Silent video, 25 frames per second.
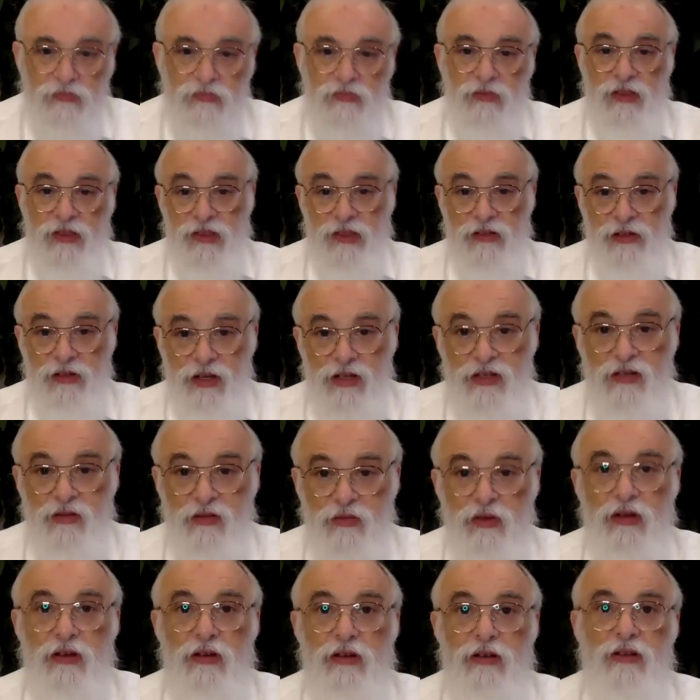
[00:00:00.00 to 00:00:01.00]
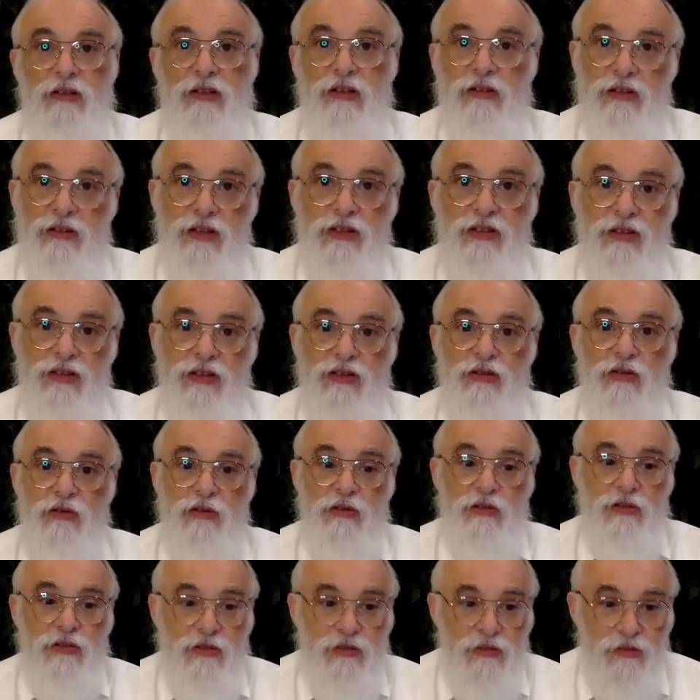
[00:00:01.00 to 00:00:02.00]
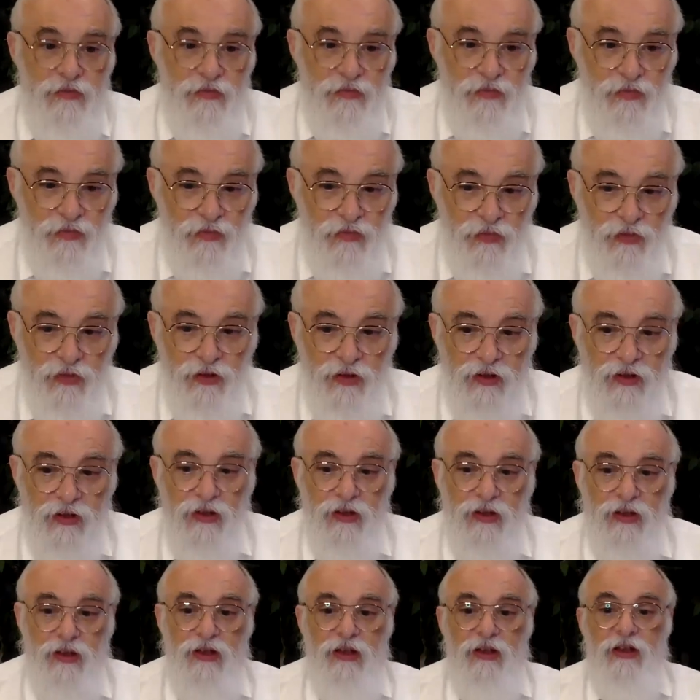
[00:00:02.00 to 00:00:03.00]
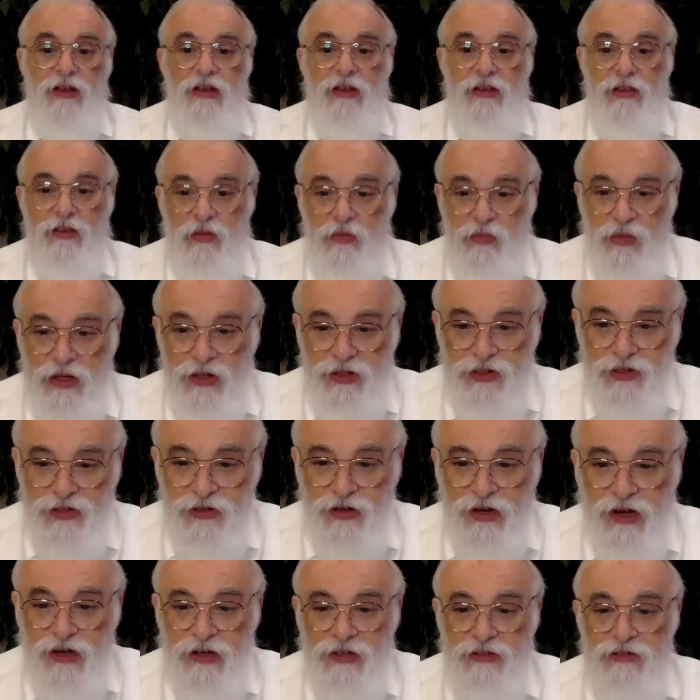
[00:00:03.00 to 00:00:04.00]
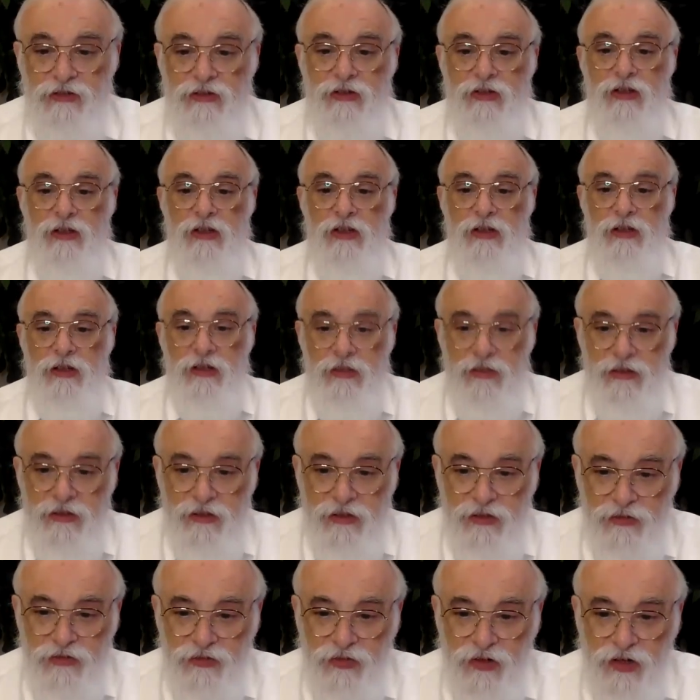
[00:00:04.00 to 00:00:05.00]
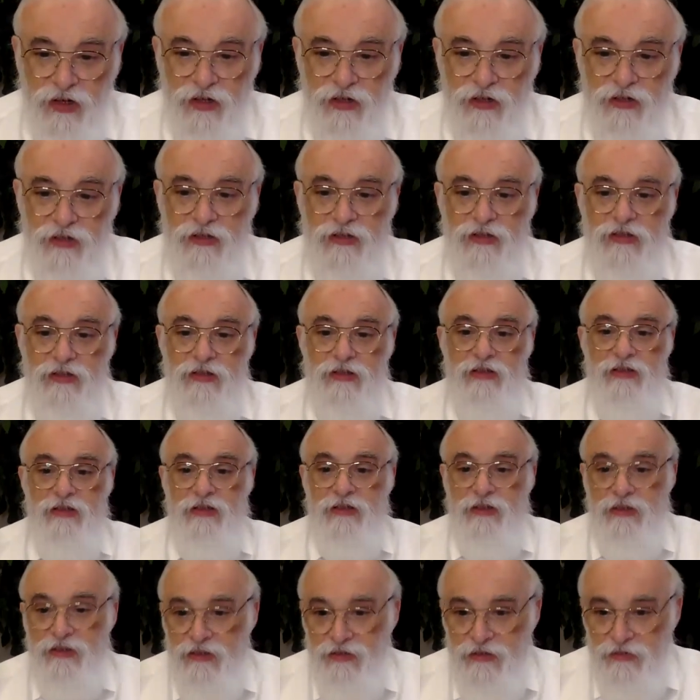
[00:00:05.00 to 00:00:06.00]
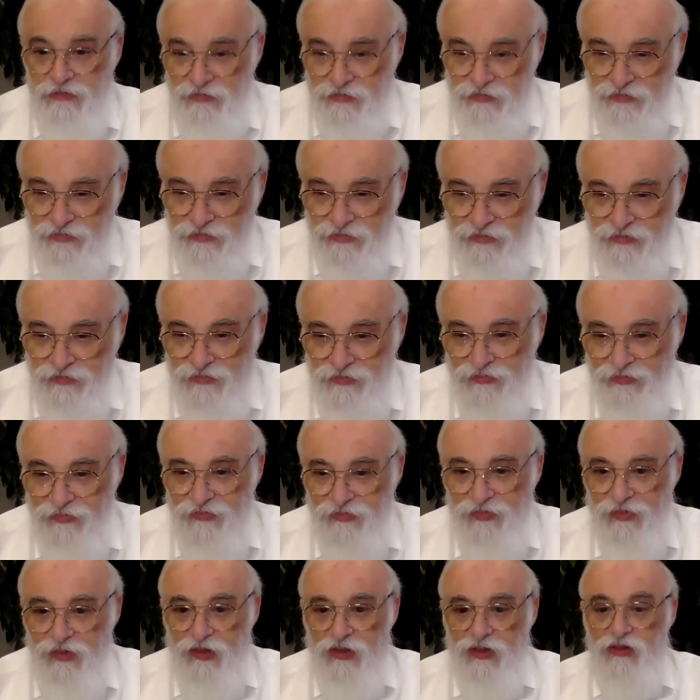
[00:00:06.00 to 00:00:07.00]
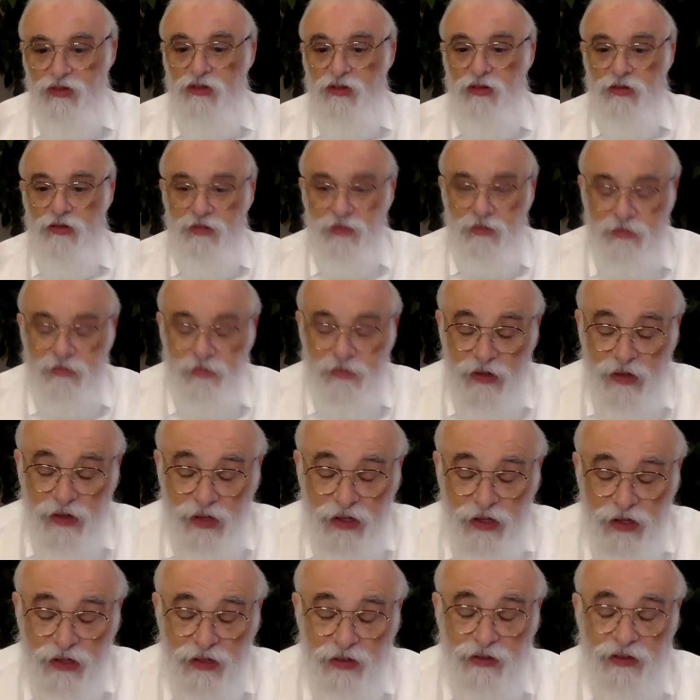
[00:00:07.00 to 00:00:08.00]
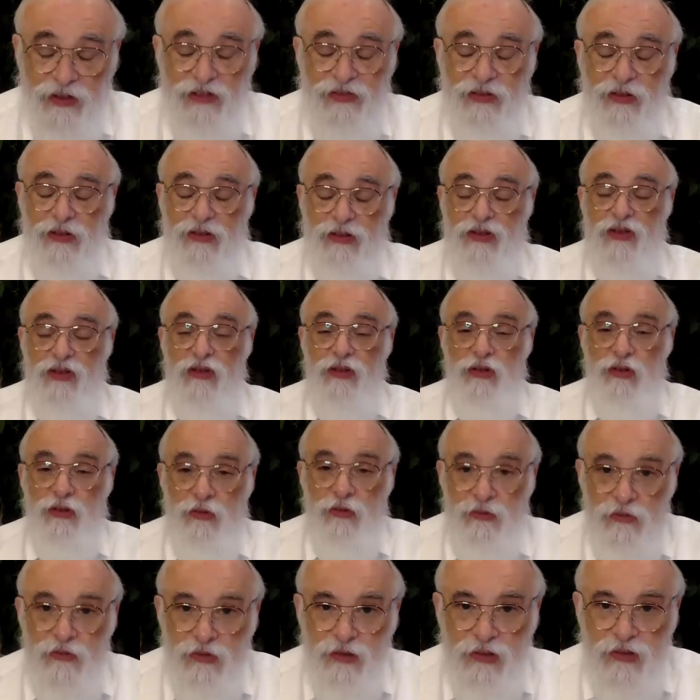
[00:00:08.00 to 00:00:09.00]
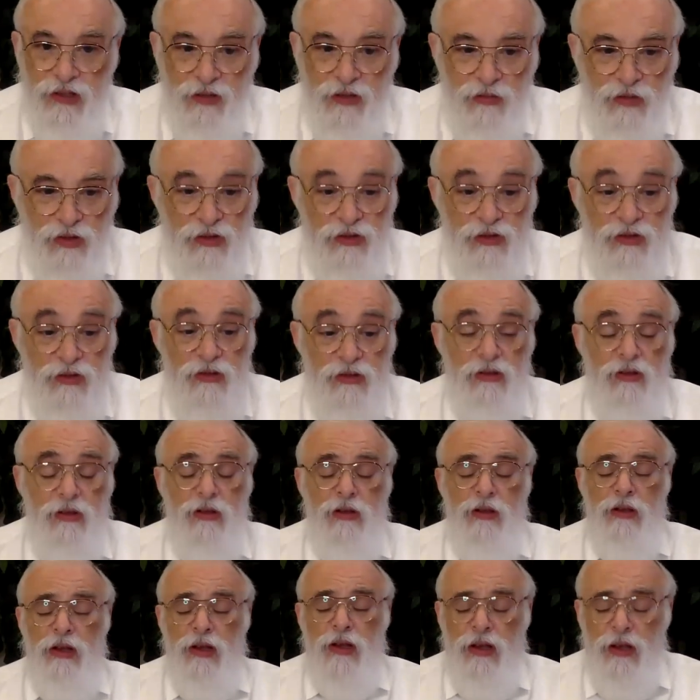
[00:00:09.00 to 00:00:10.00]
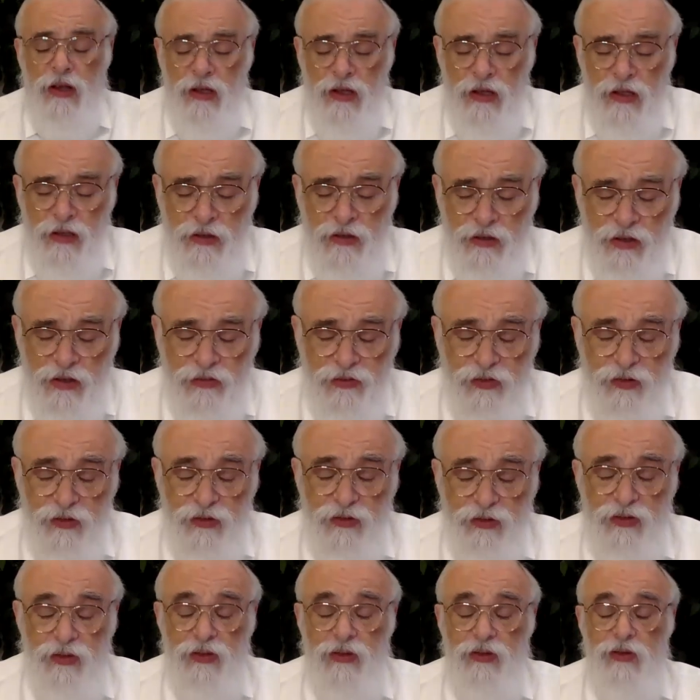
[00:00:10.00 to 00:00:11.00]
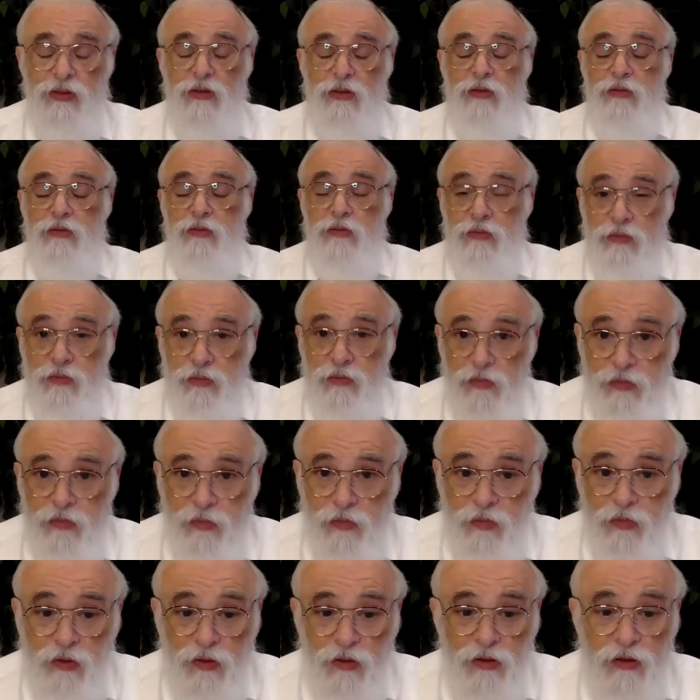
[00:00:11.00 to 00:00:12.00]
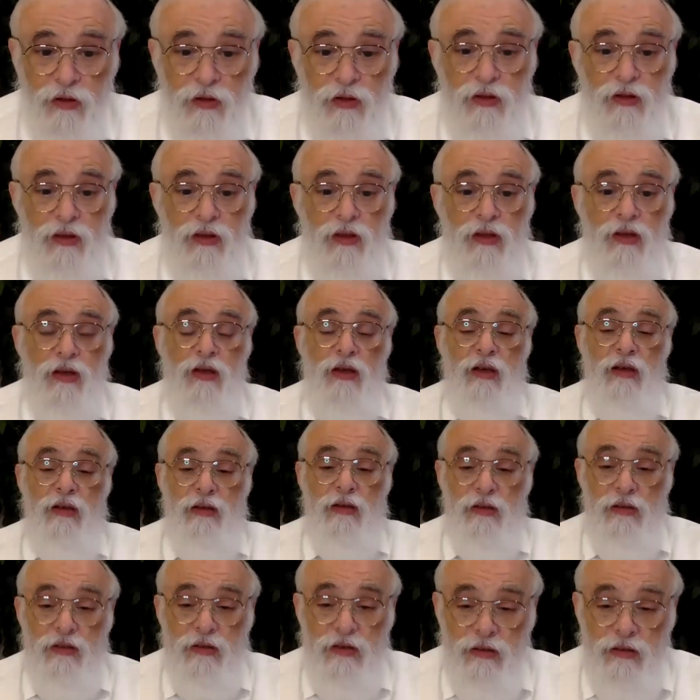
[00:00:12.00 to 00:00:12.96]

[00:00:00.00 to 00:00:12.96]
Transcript: There is a ma'ir, there is a source. The picture accurately conveys the source. Level two, in our mashal, level two, the